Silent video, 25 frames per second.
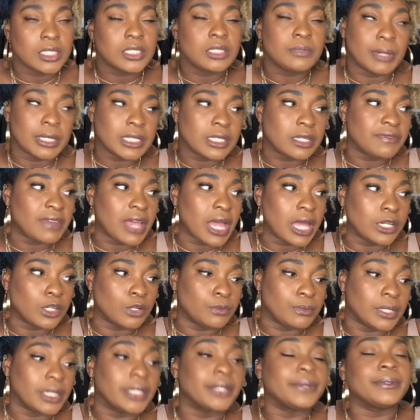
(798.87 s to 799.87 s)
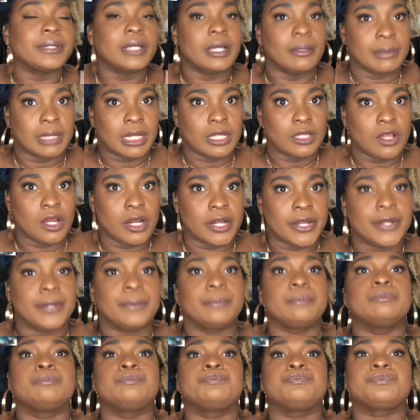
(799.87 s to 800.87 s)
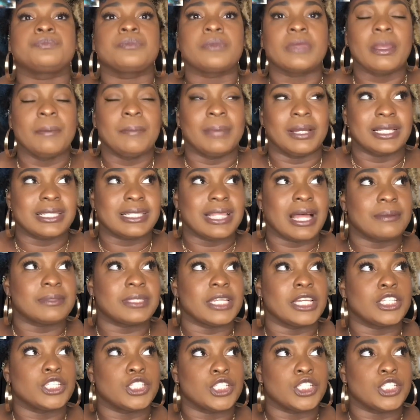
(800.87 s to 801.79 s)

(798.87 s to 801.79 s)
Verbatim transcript: especially if I had no butt, it would come down longer. But it stops like